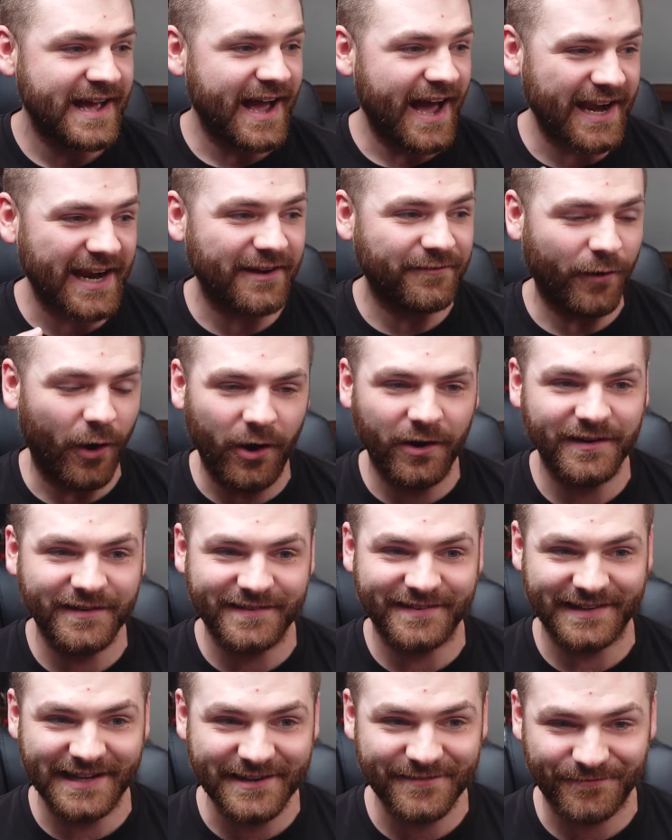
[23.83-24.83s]
And I've
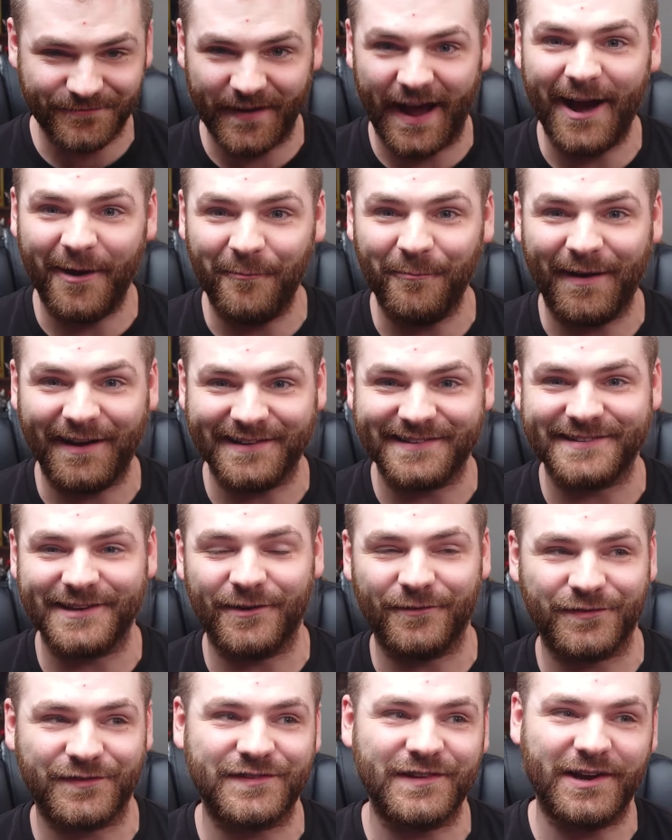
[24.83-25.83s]
honestly found
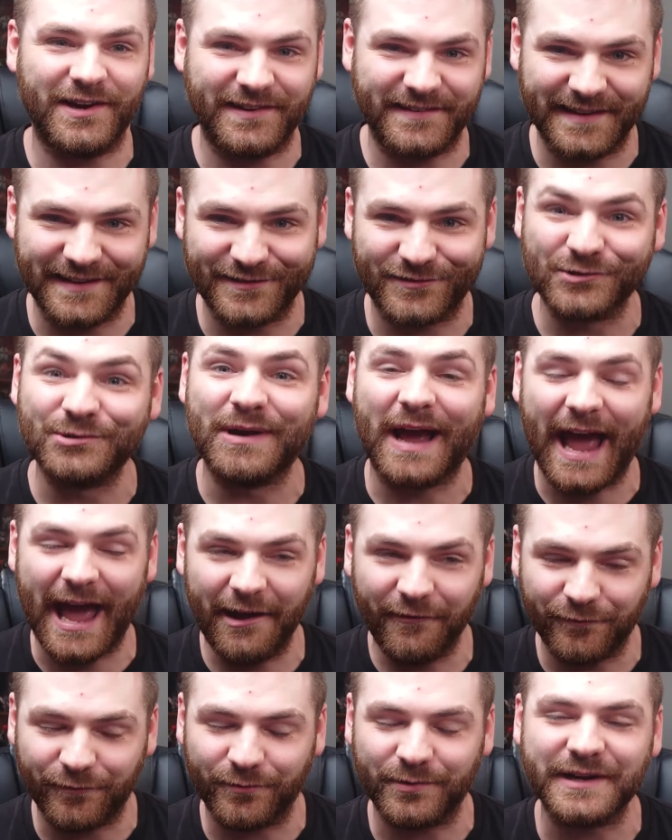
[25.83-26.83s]
myself sucked into
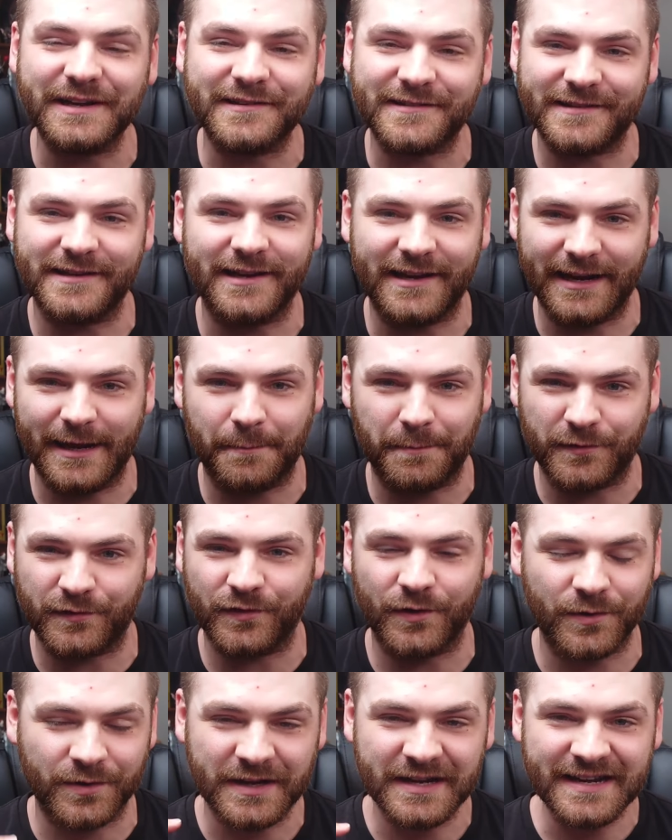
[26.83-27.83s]
every single
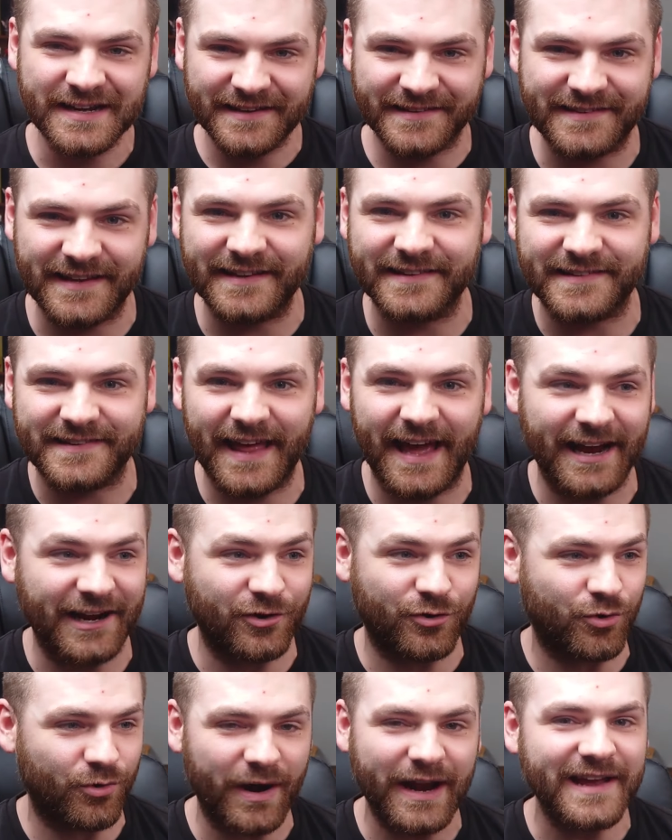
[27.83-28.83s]
episode since that
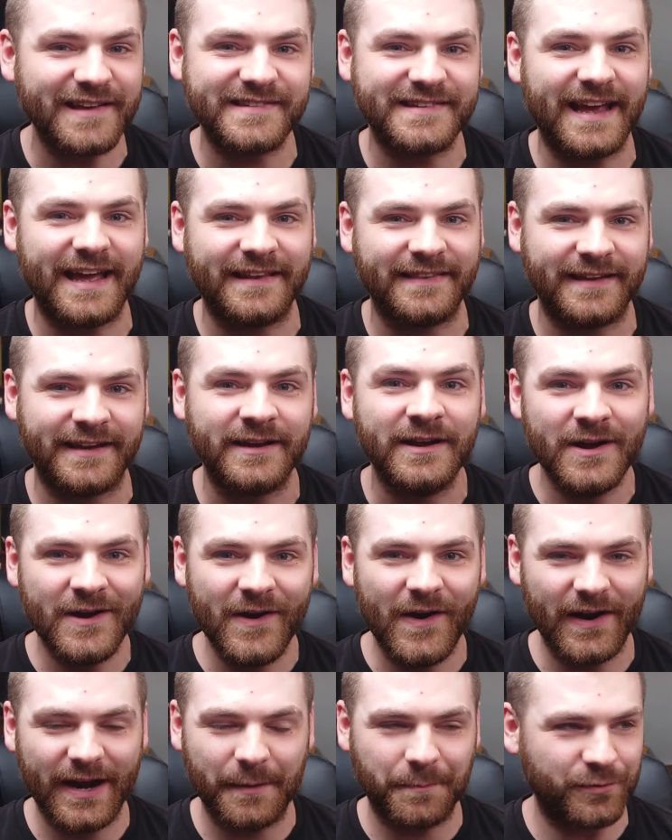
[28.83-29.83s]
crazy ending
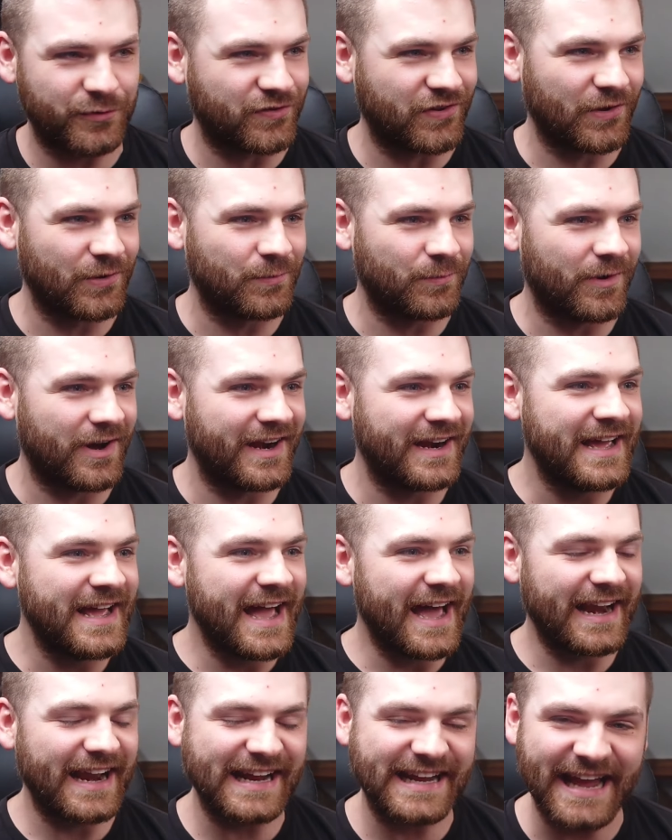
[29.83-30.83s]
on episode 1.
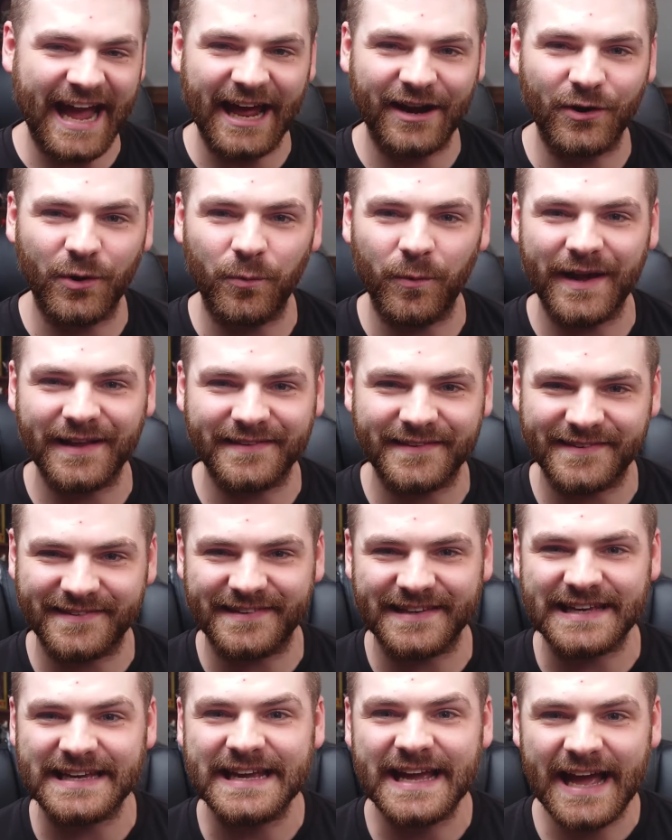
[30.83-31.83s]
And I cannot wait to
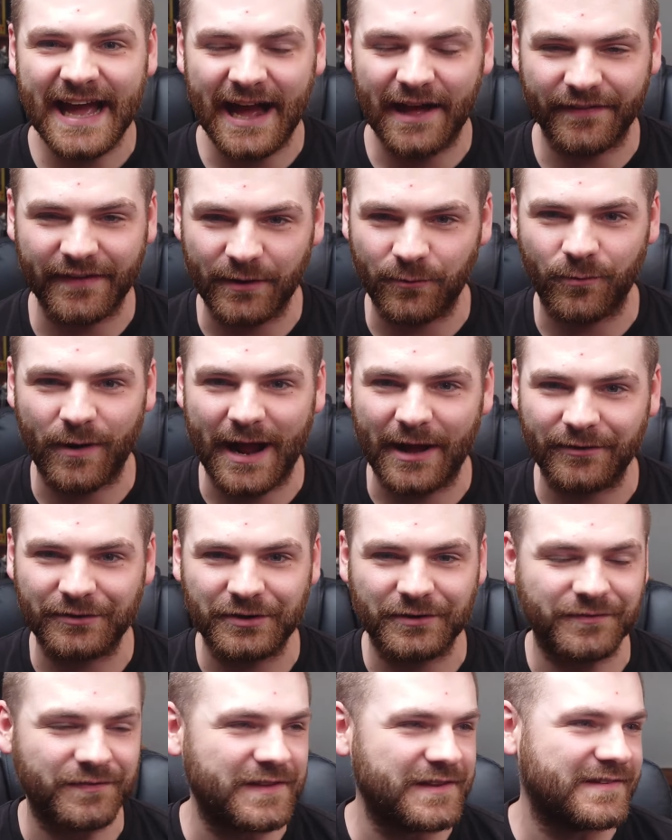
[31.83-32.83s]
see how they round
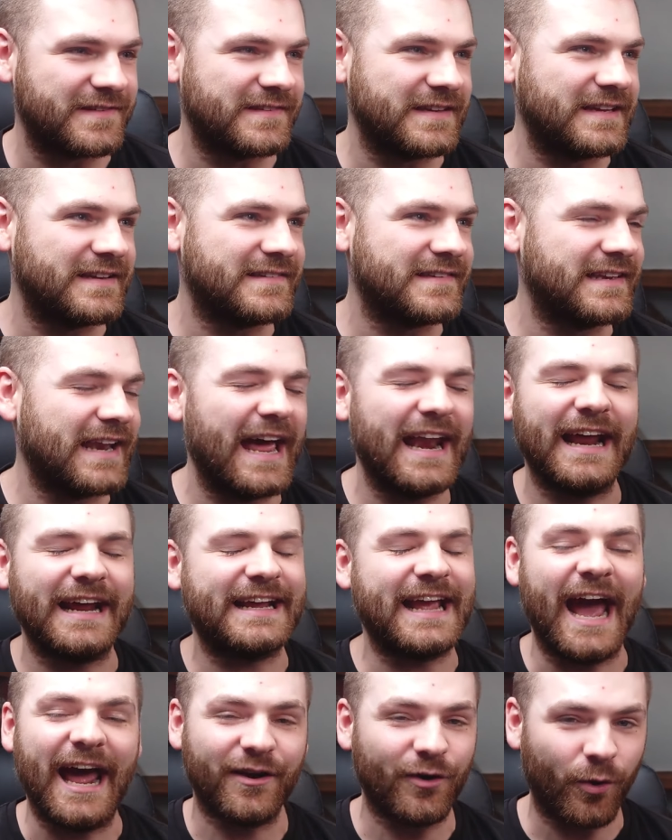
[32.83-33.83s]
off this season. And I
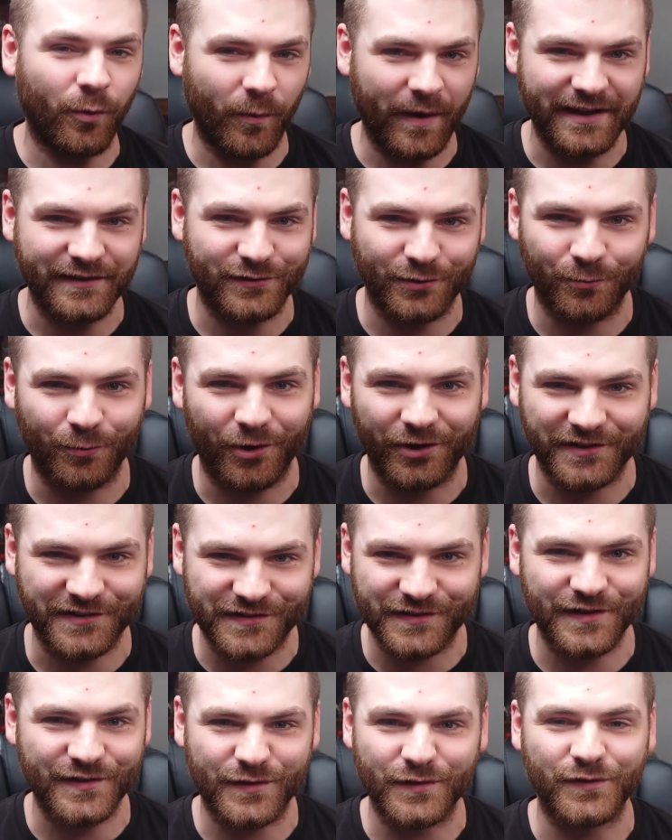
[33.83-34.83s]
cannot wait to watch
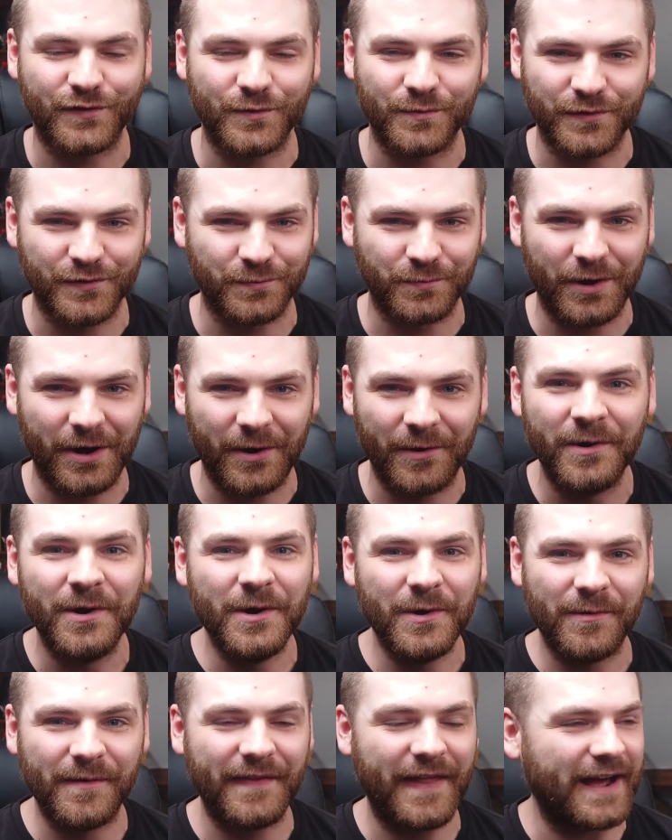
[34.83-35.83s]
season 2 as well
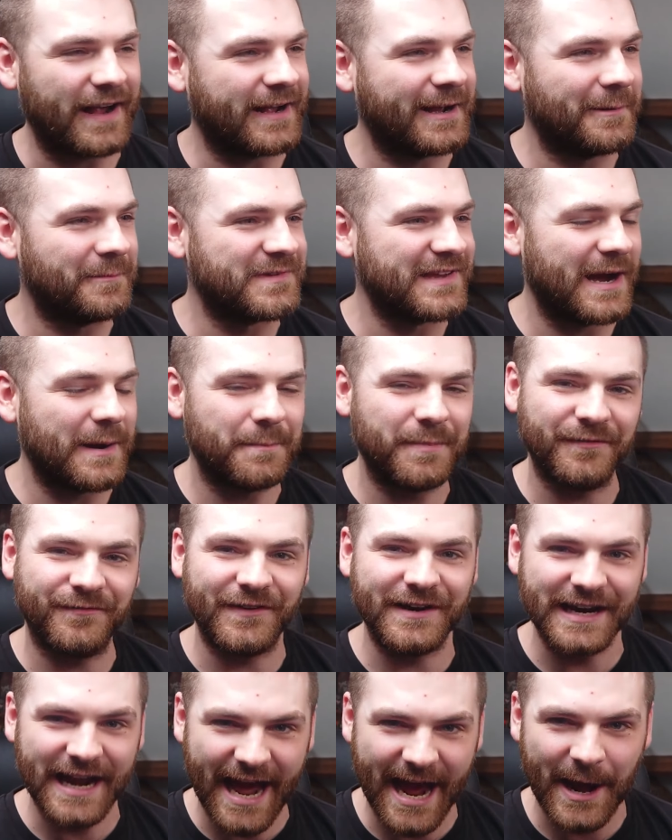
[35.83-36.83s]
when that comes out. But
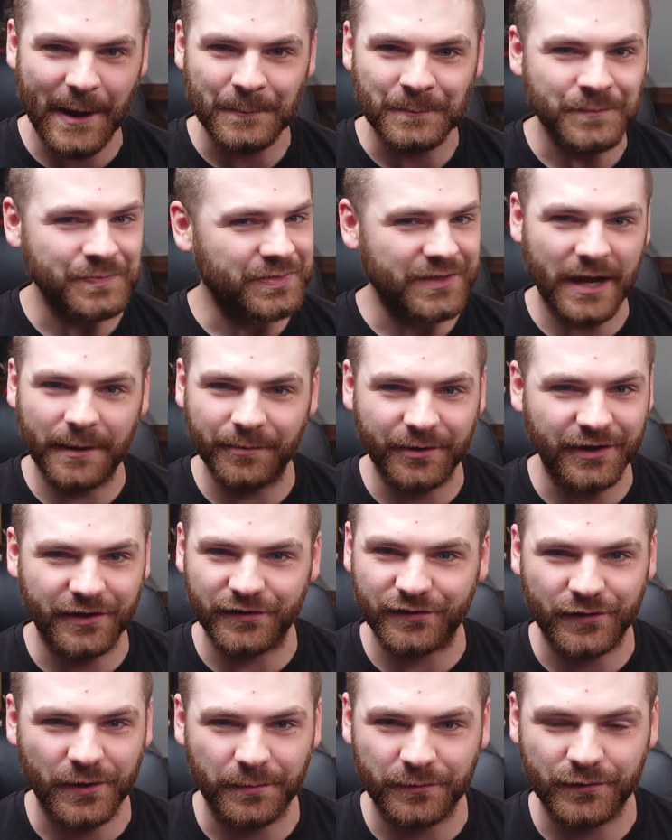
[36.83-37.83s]
for now, I'm going to
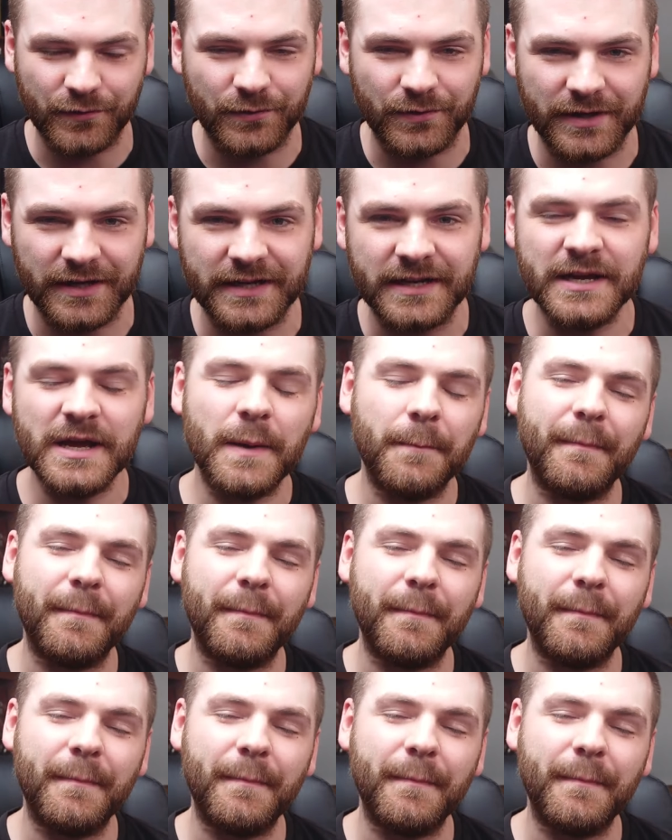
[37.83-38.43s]
stop talking.